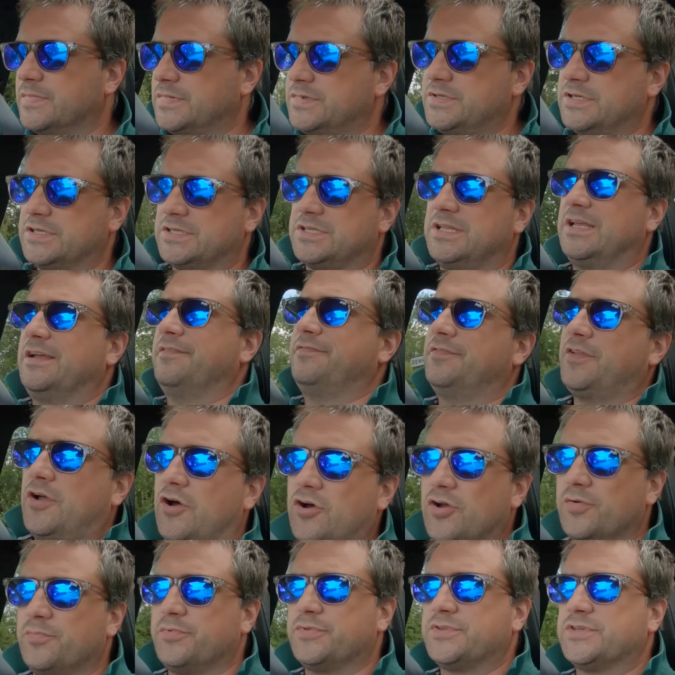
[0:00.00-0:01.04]
just left the
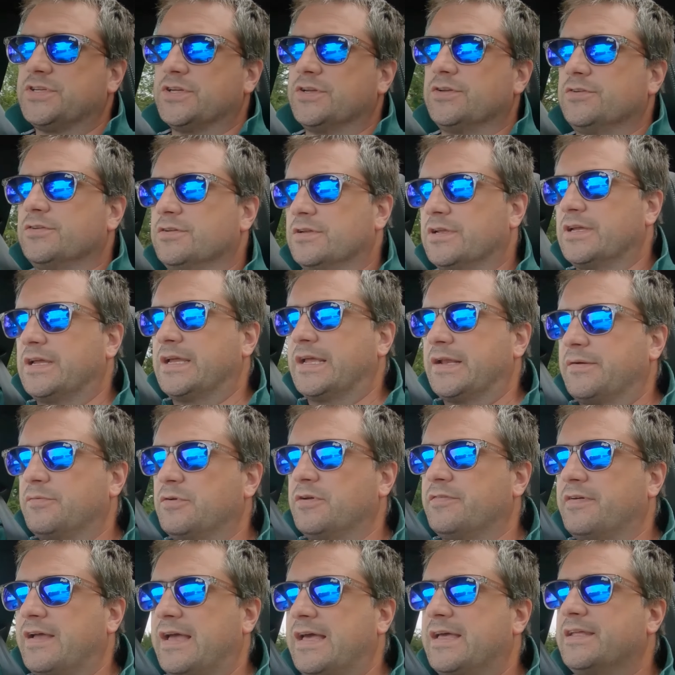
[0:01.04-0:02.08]
Hybrid Tune, and
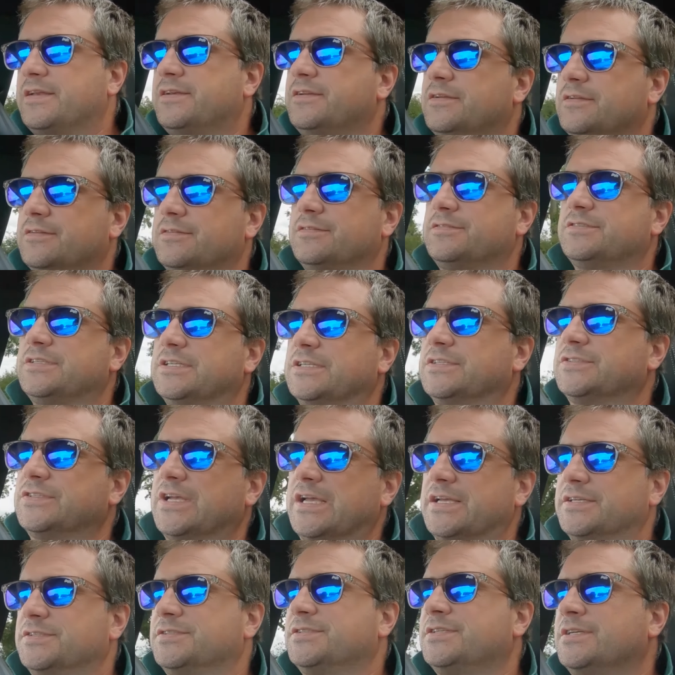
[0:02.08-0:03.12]
we've had
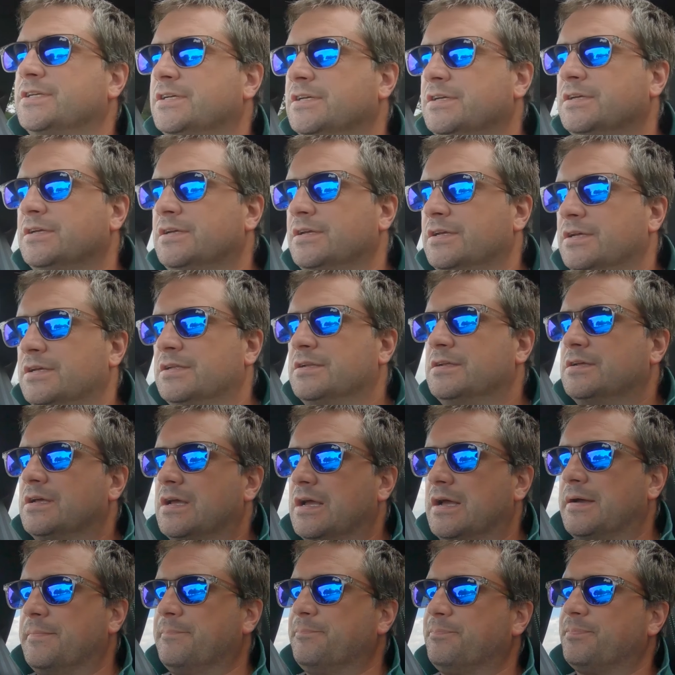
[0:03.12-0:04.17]
success.
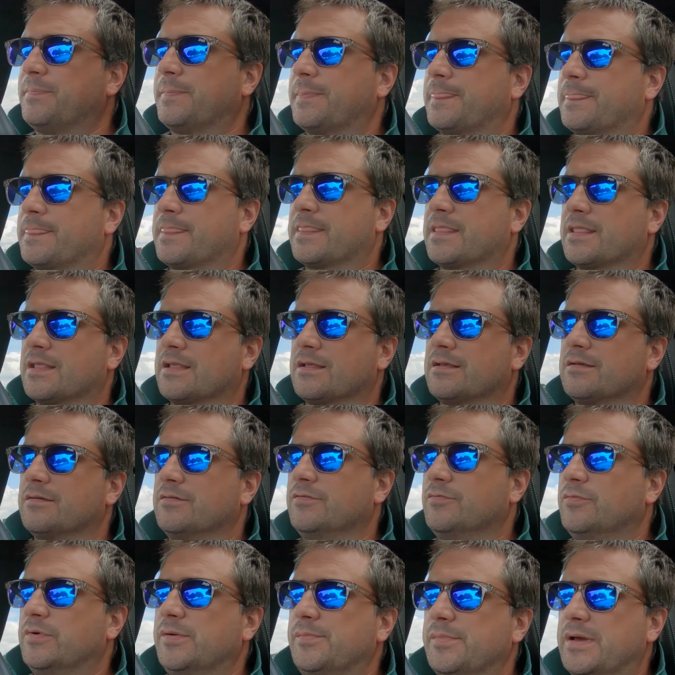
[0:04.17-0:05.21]

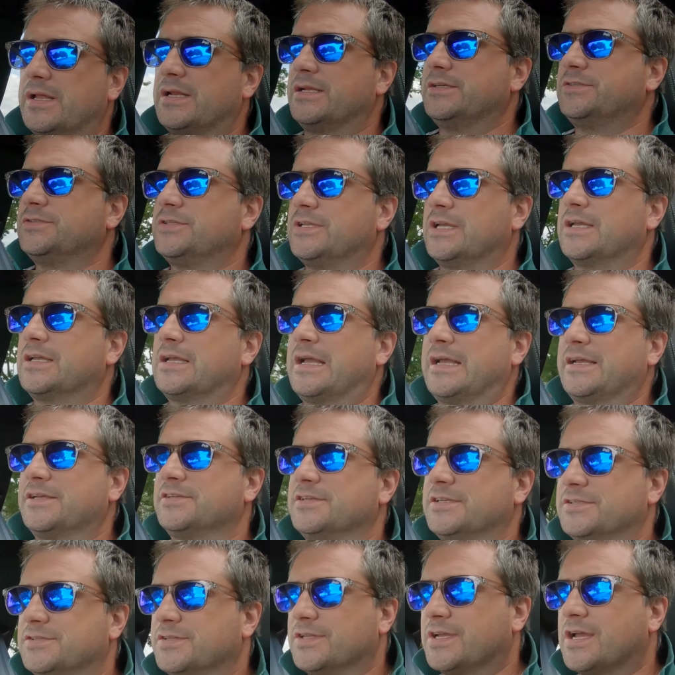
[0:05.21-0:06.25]
Um, we managed to
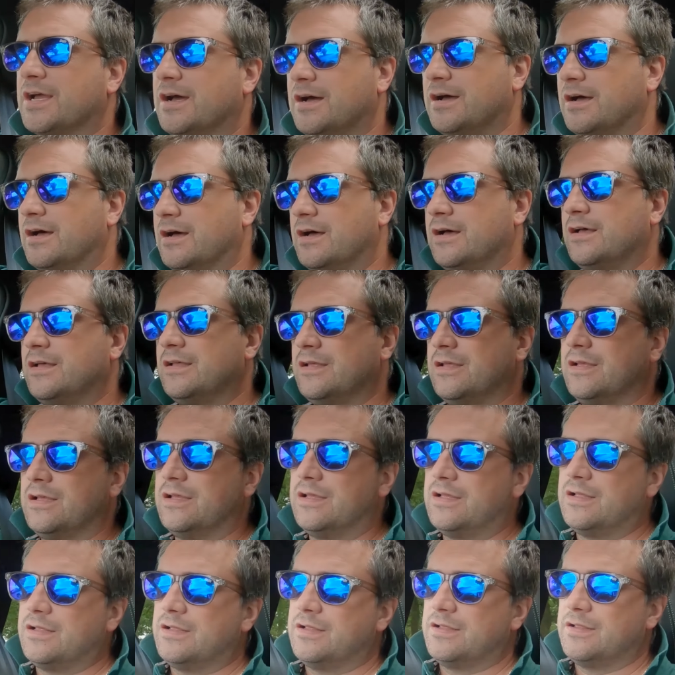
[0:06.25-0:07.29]
access the car.
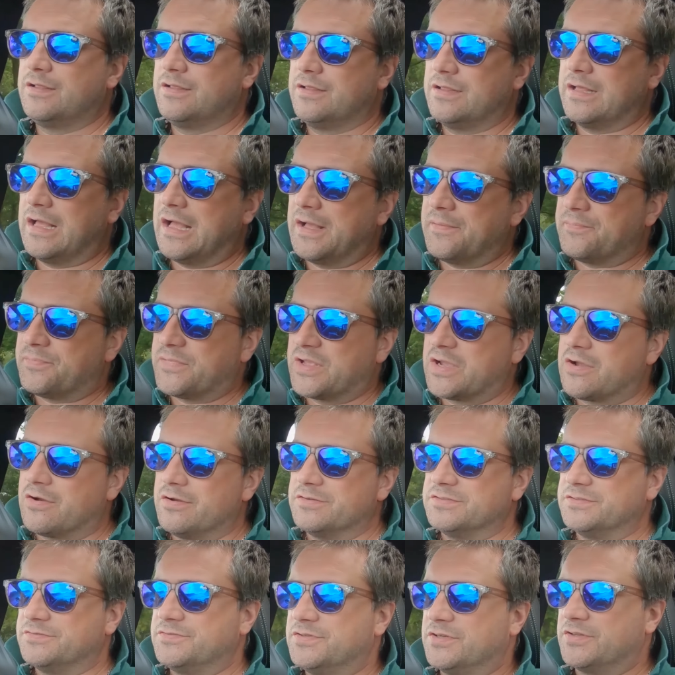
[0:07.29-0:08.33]
Um, the
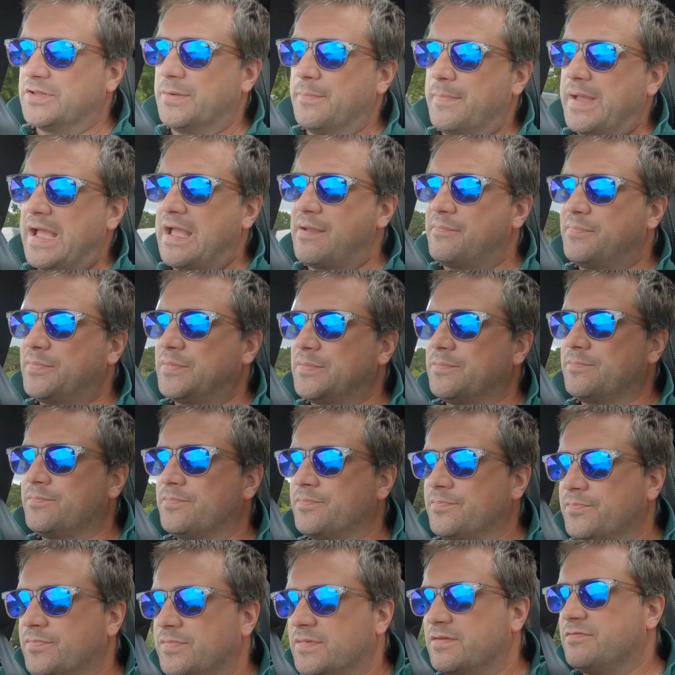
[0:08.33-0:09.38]
guys have took the map
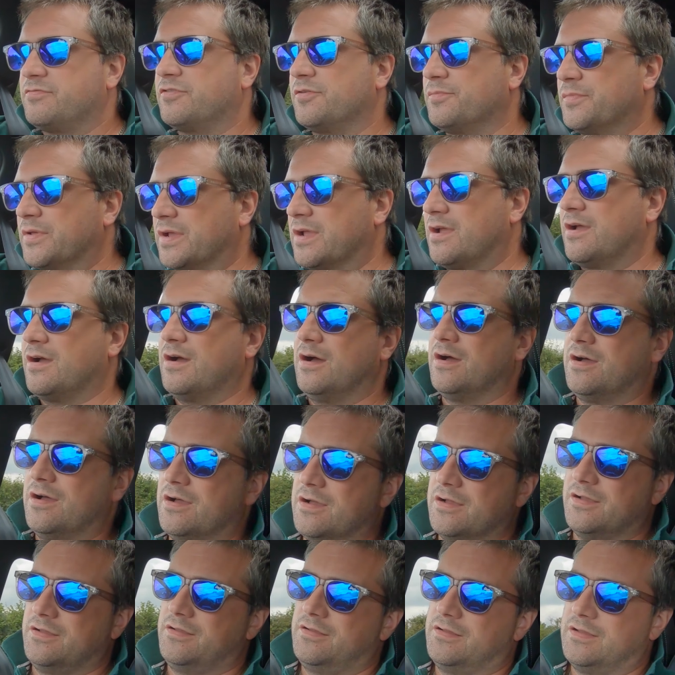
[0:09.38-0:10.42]
from the
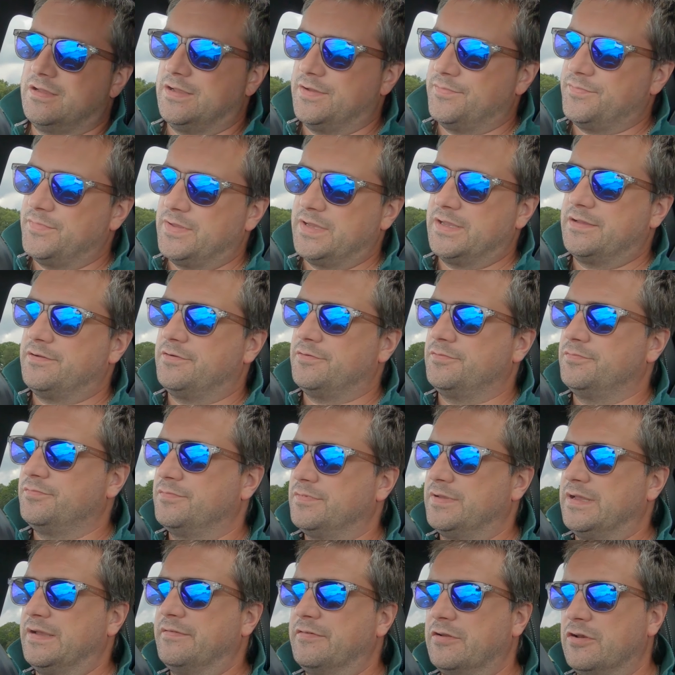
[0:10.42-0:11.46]
car they'll
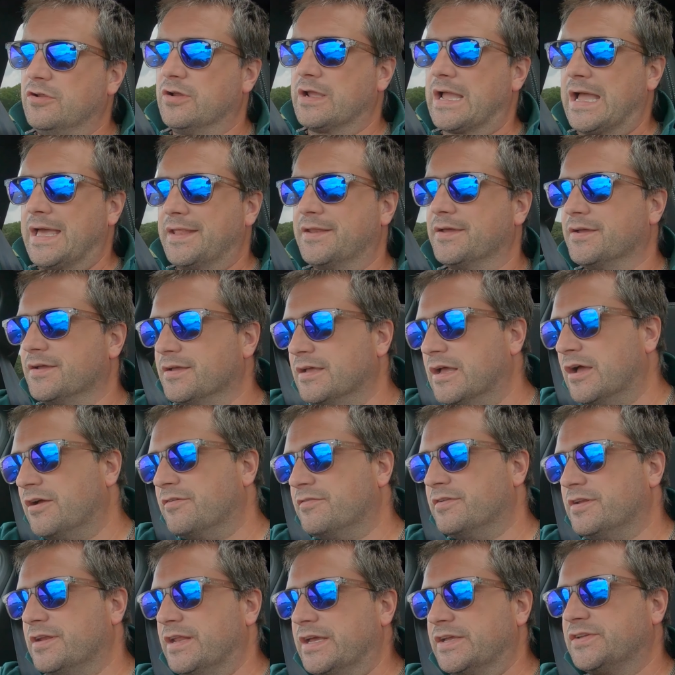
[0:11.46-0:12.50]
have a look at it over
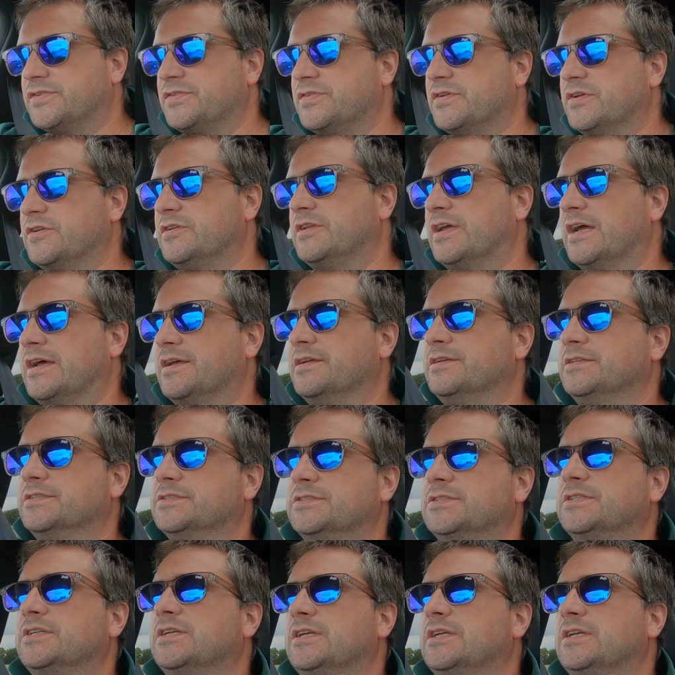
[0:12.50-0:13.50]
the next few days.